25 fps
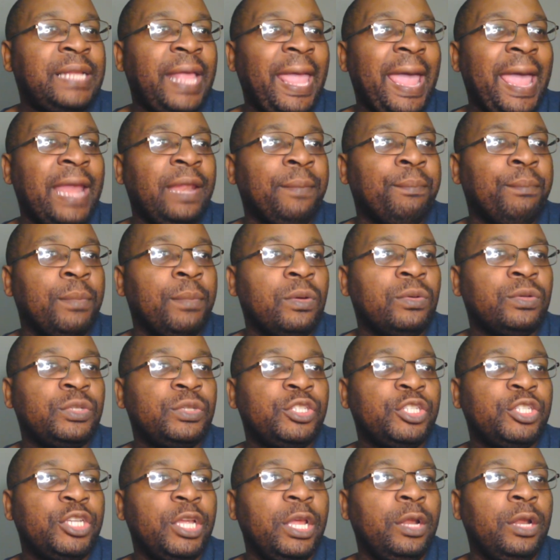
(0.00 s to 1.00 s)

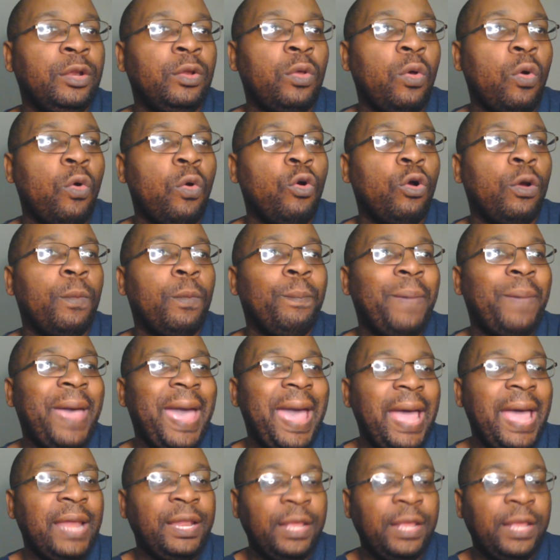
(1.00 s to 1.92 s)
emotion or bad